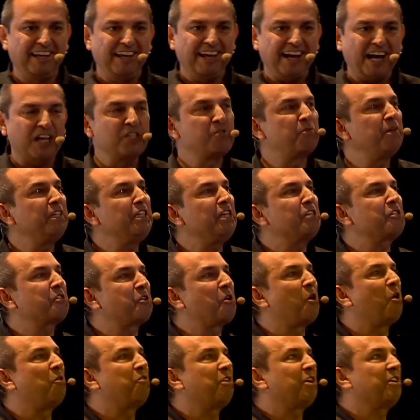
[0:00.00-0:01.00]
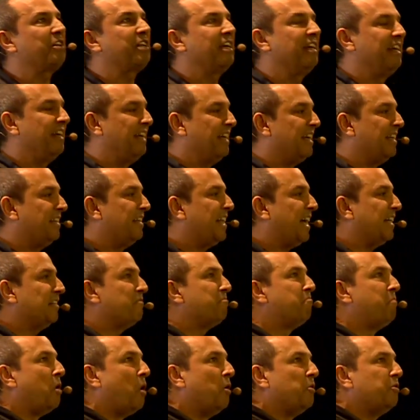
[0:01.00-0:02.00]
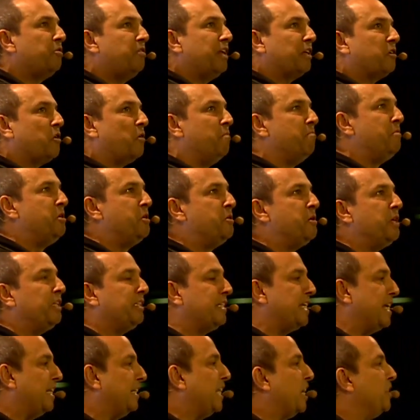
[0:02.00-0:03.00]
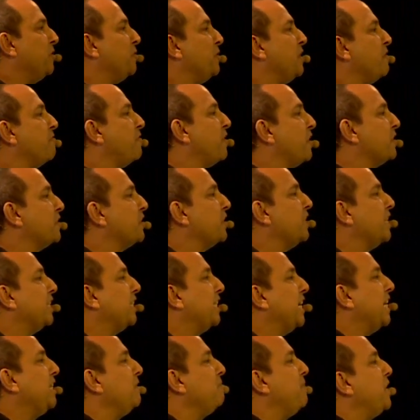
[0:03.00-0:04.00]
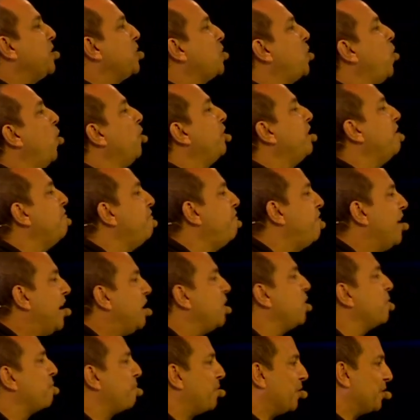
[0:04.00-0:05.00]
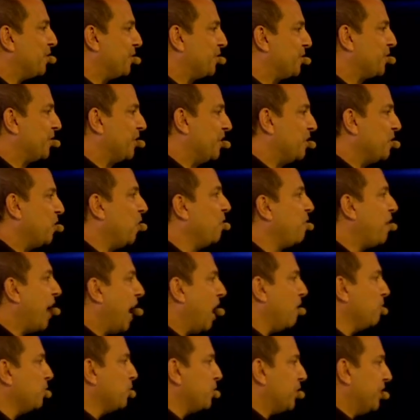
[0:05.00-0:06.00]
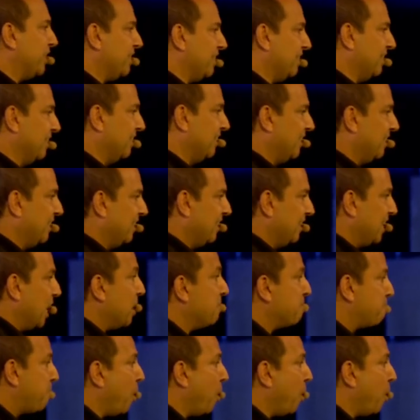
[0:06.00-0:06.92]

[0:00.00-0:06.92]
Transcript: as we discovered that both the community and the university can be co-developers of housing and